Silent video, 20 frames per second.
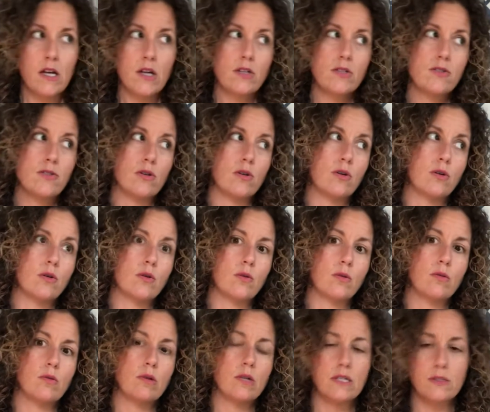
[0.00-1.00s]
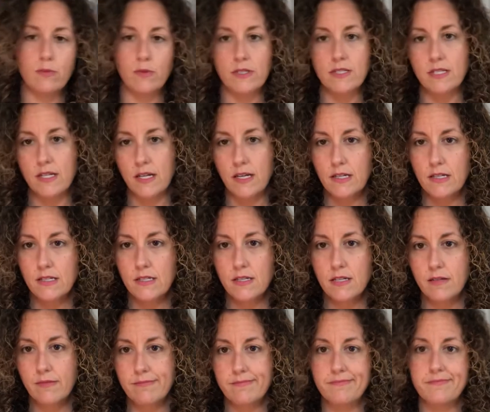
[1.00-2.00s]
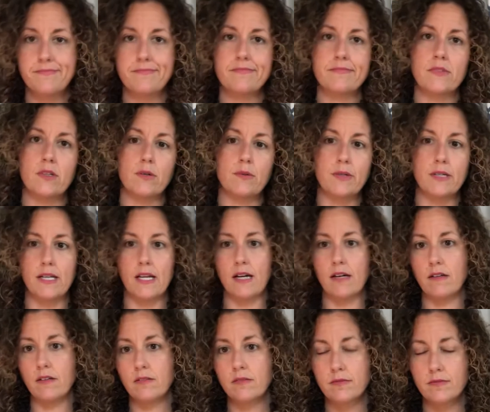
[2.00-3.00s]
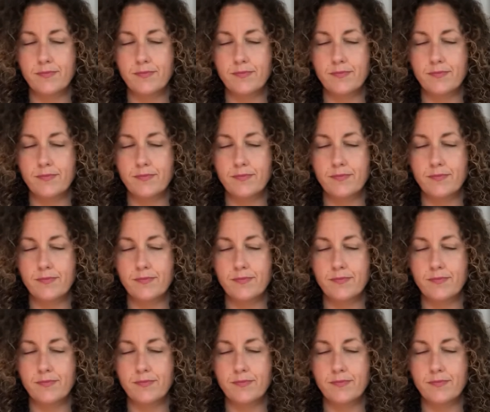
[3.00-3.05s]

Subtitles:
So what's next? What now?